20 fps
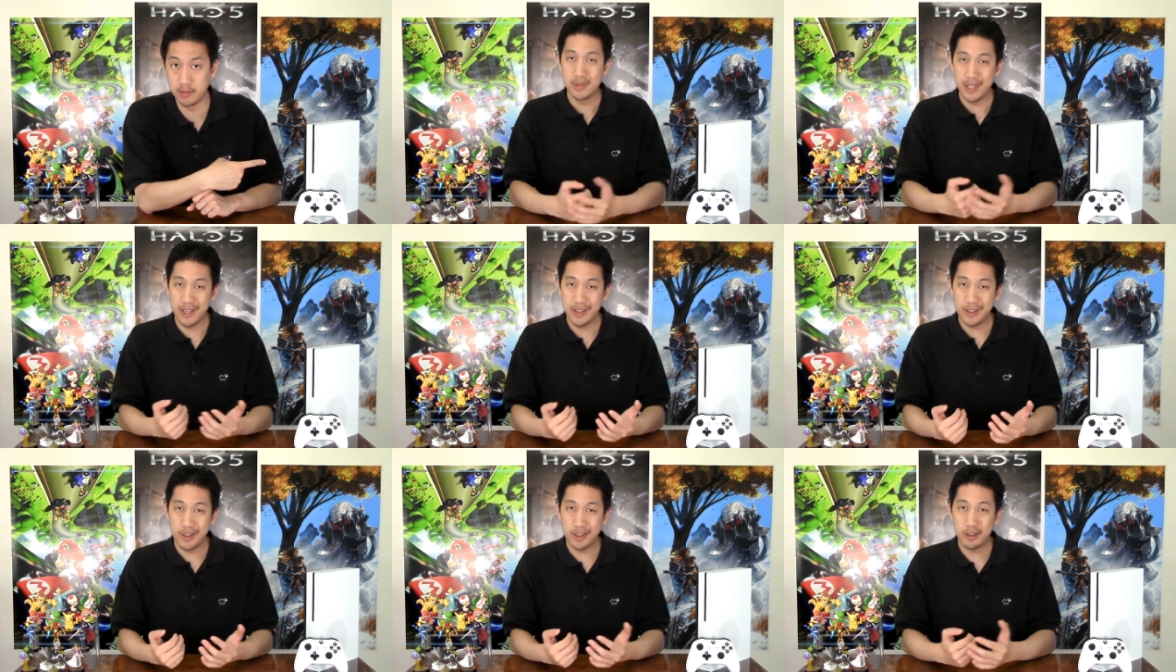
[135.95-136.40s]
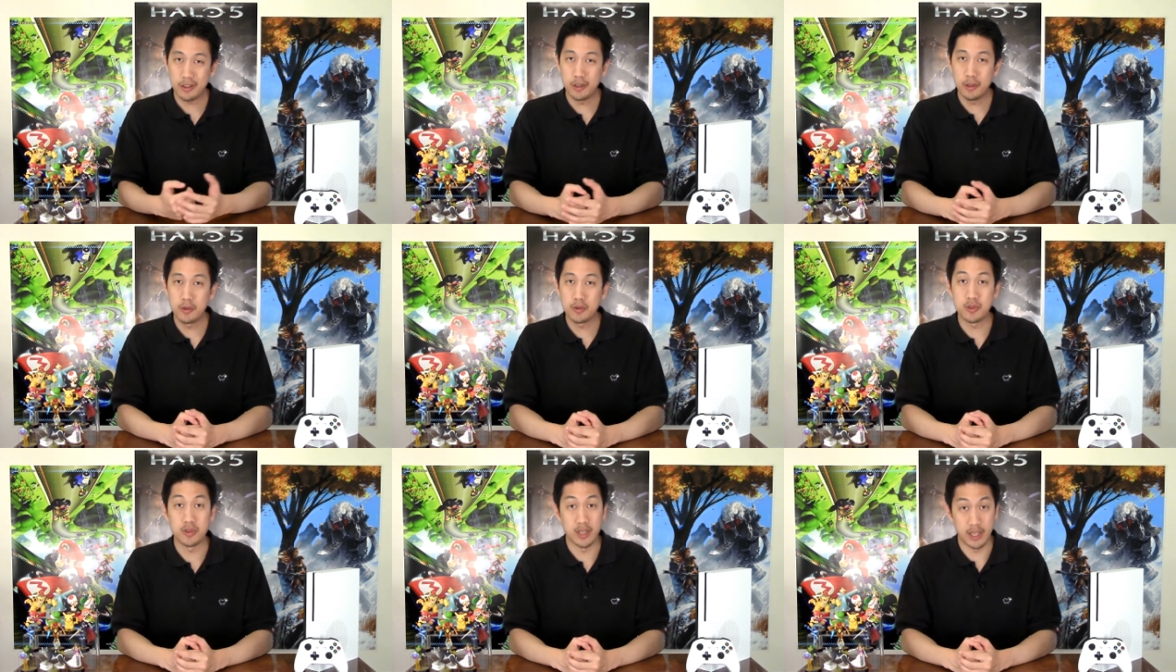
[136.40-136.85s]
In
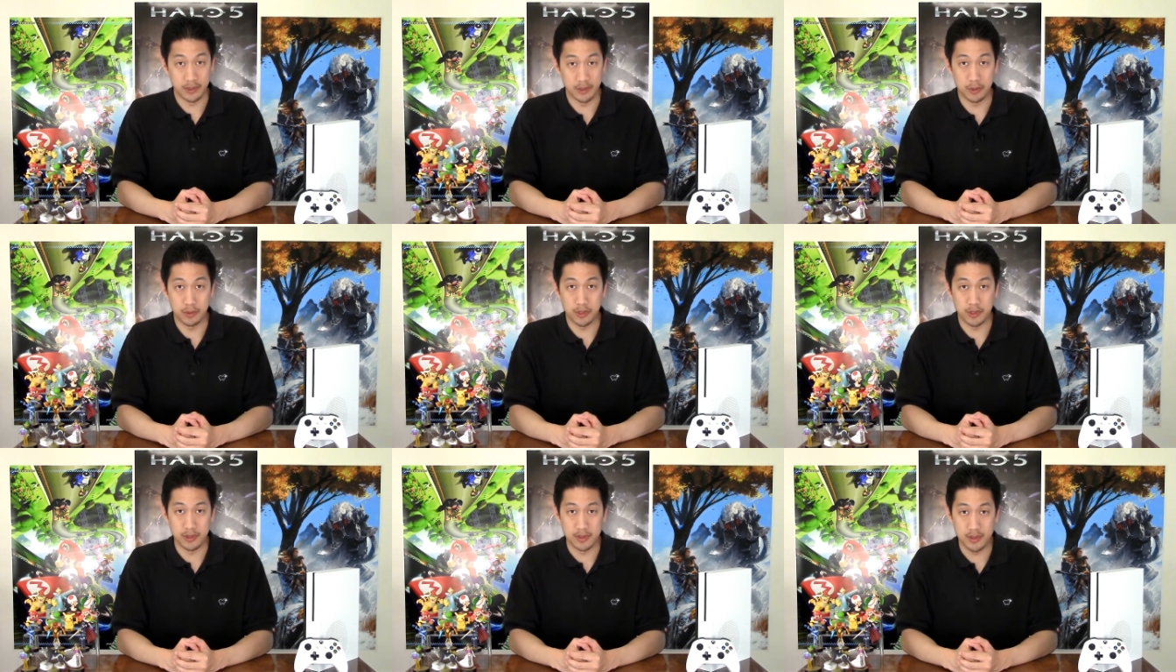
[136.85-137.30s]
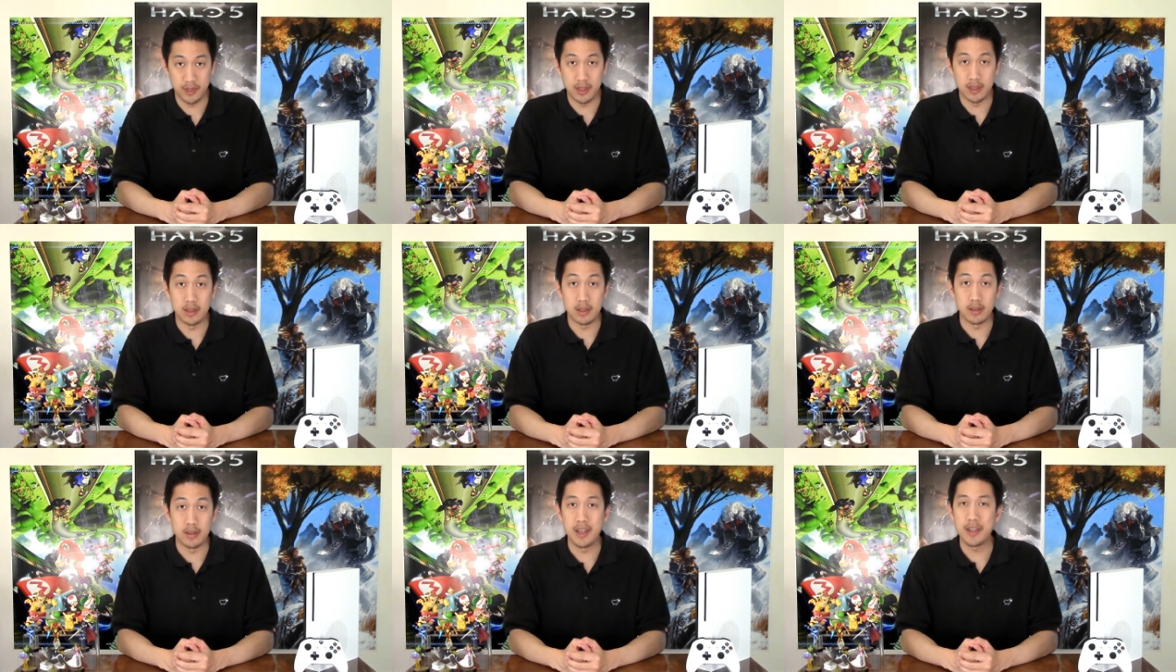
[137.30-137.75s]
conclusion, as you can
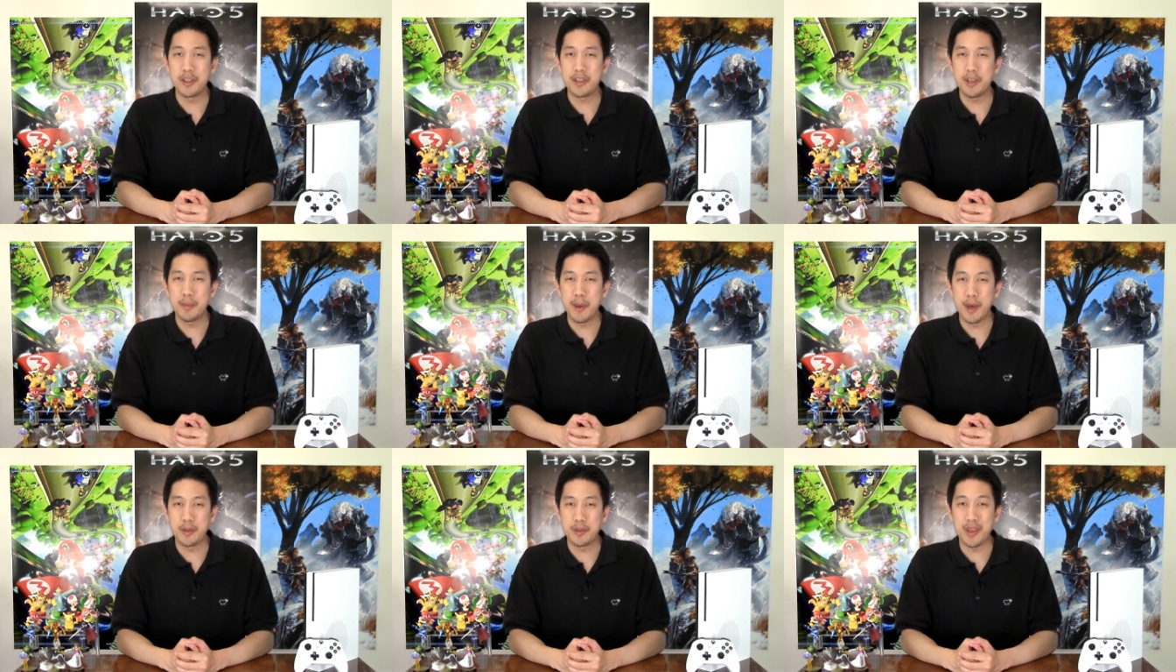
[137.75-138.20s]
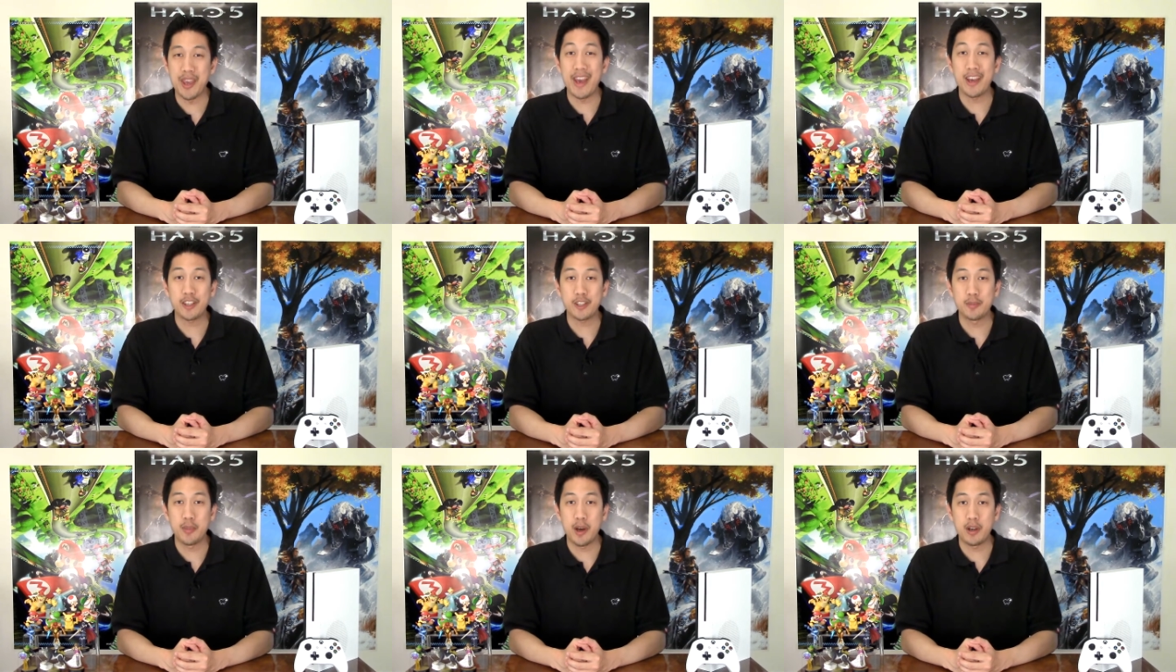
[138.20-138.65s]
see, nothing about the
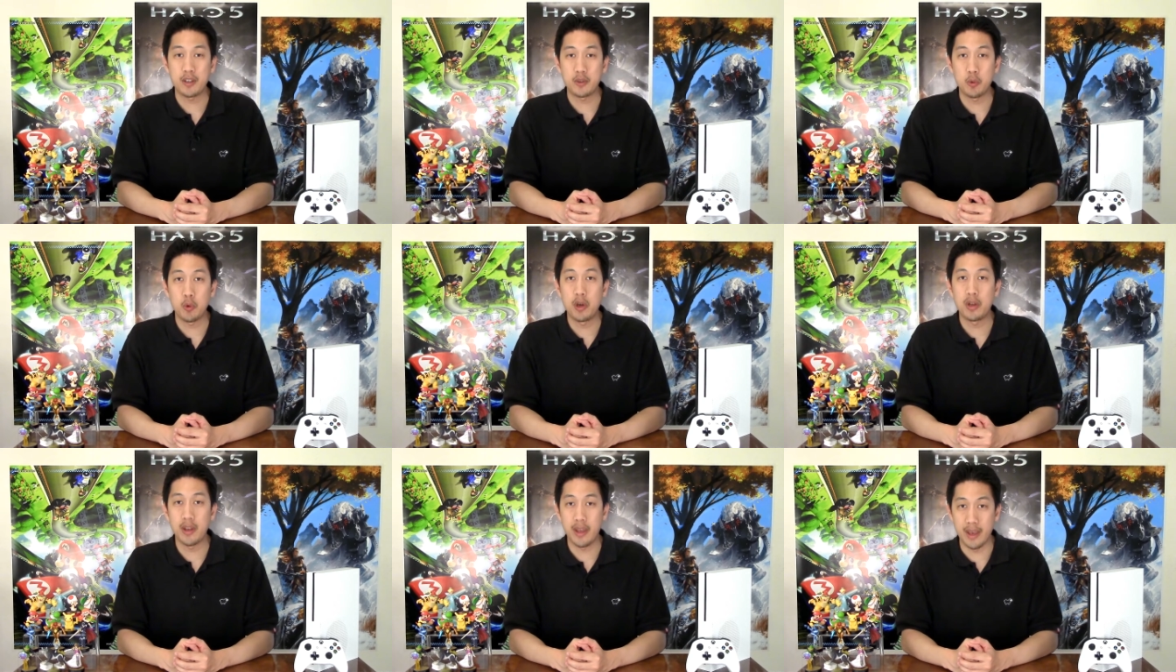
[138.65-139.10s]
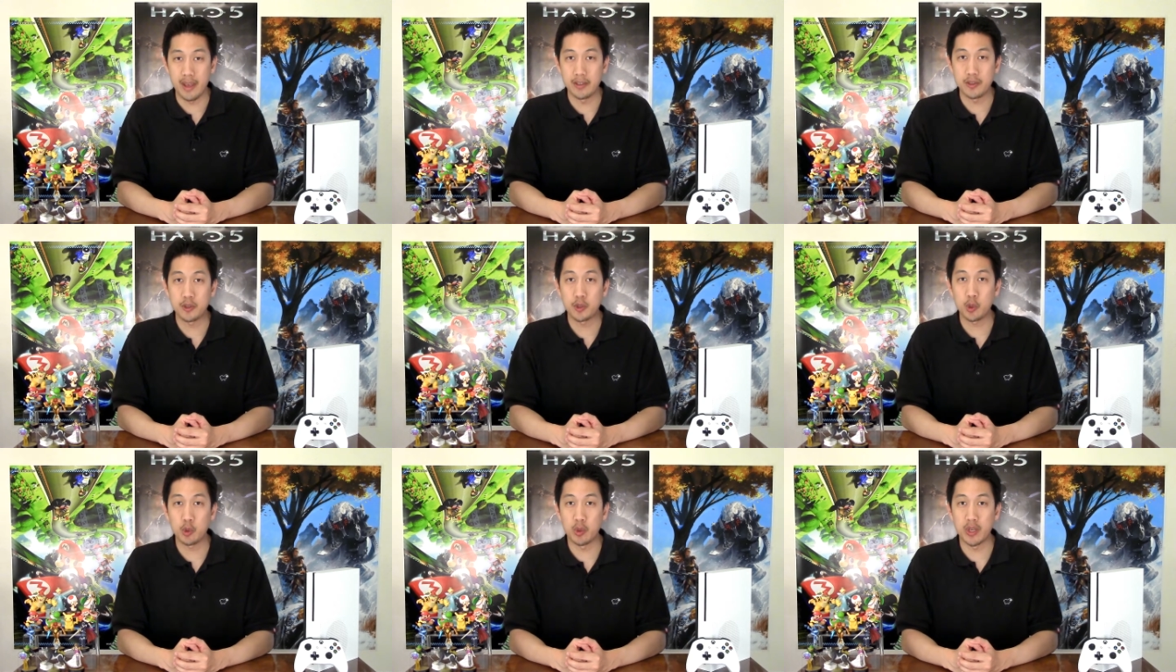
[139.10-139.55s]
Xbox One
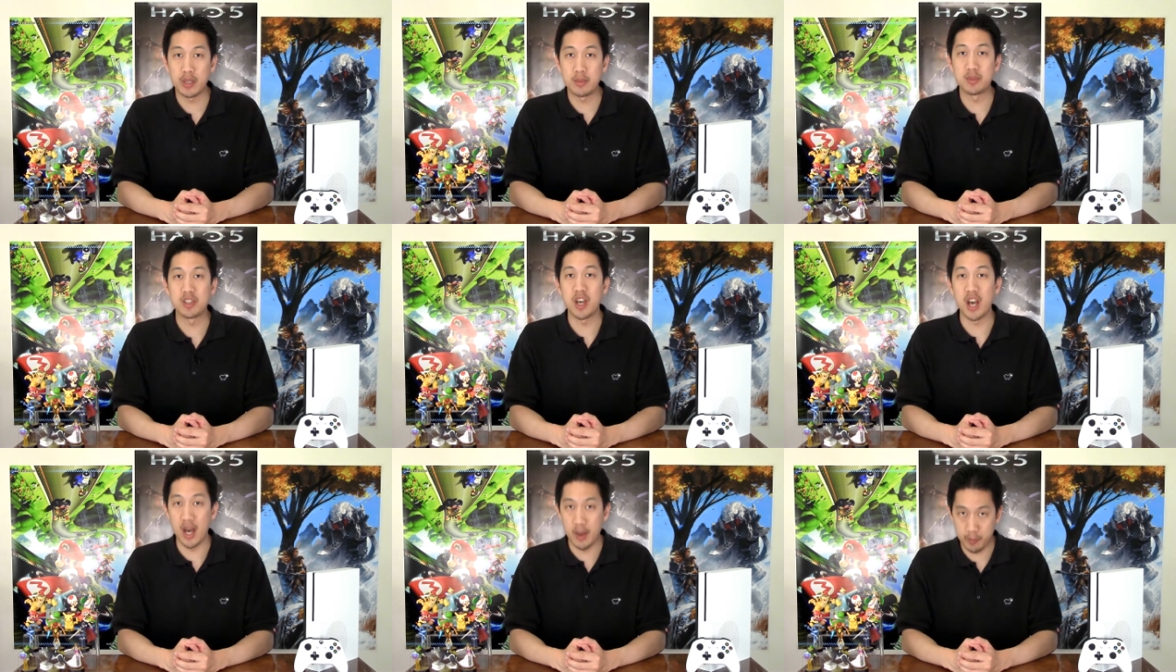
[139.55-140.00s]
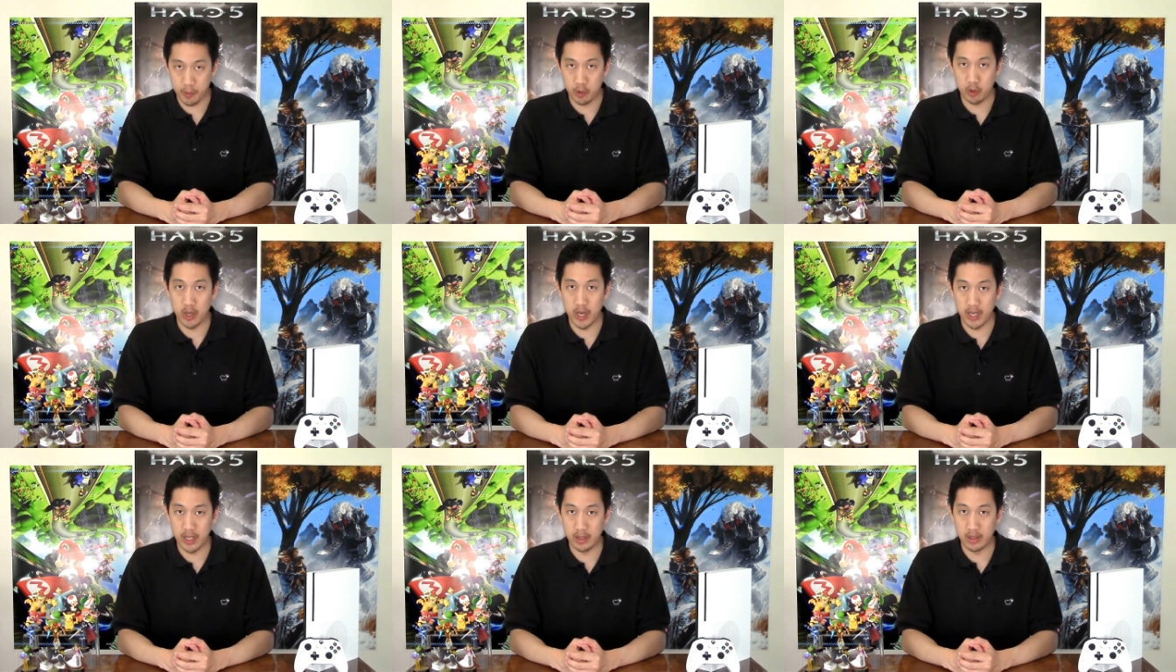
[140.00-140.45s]
S screams
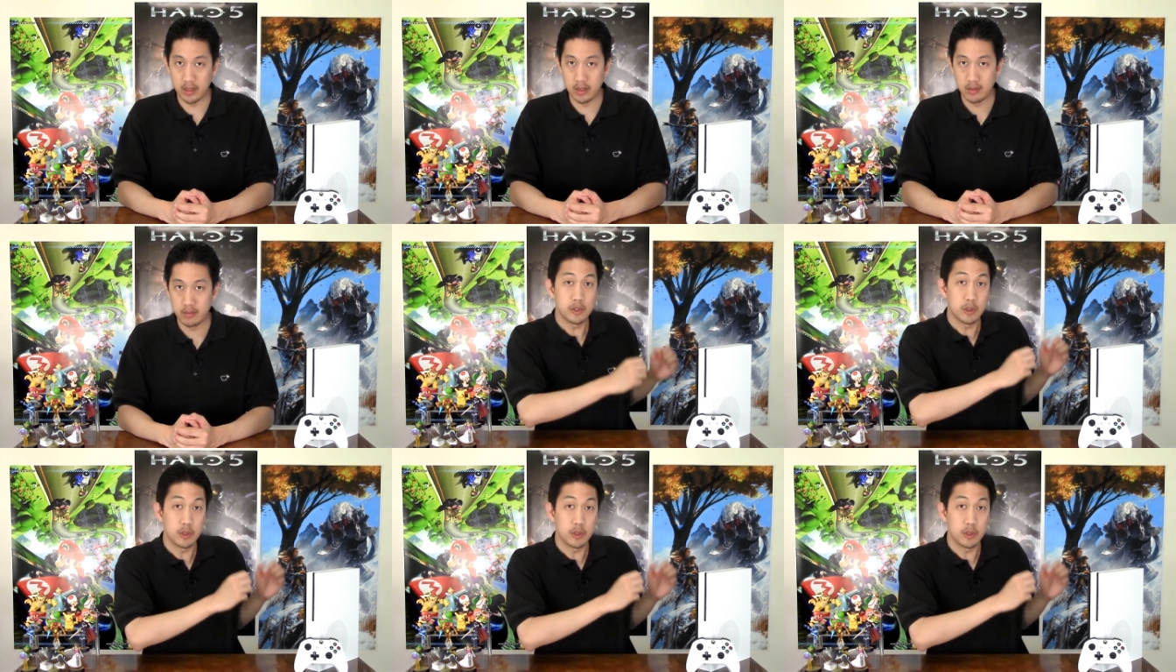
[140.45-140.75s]
upgrade.